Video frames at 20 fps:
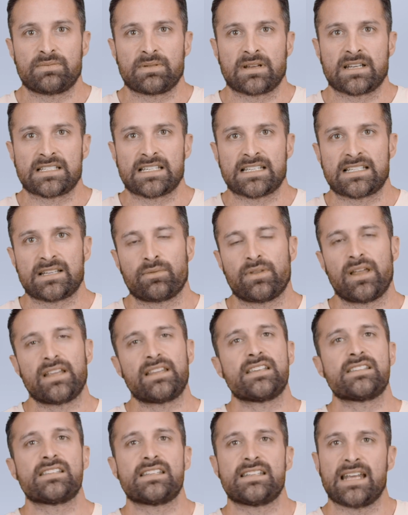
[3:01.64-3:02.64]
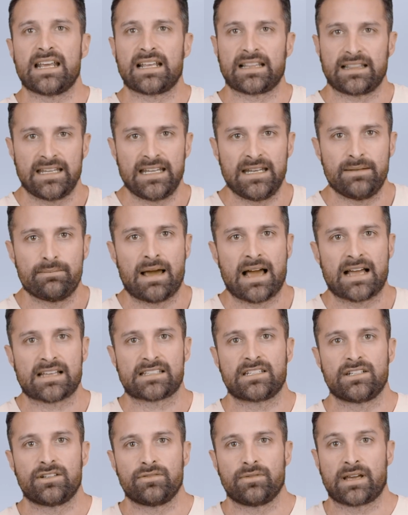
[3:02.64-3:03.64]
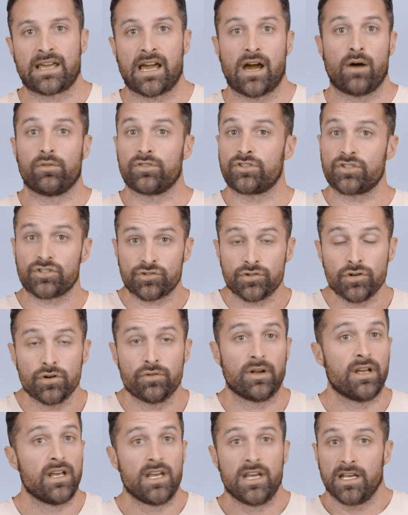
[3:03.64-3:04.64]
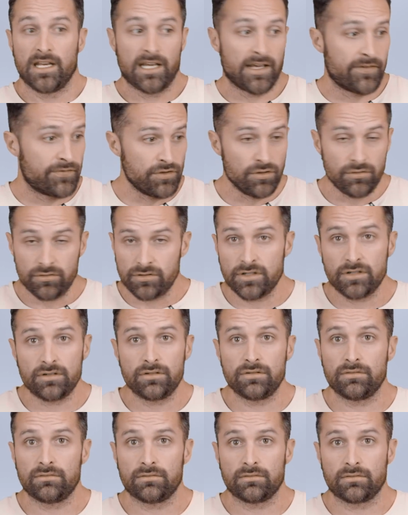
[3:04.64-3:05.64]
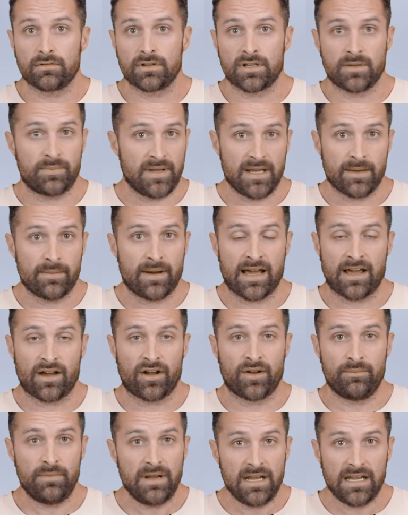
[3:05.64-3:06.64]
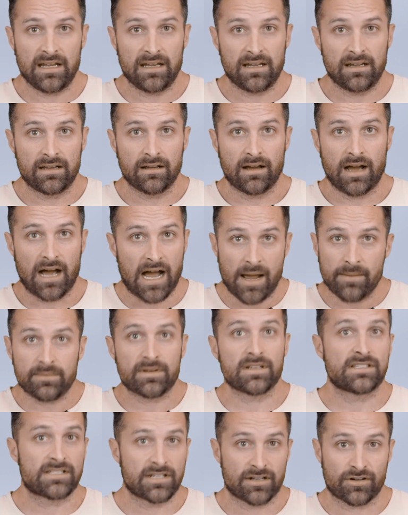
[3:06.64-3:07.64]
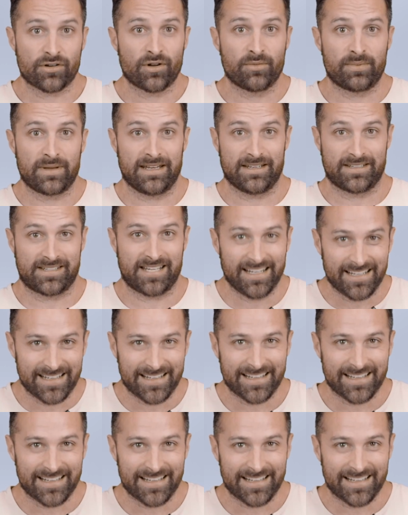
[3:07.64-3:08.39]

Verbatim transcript: because they say, well, that doesn't take lean mass into account, which is true. If you do the BMI on me, I'm considered obese.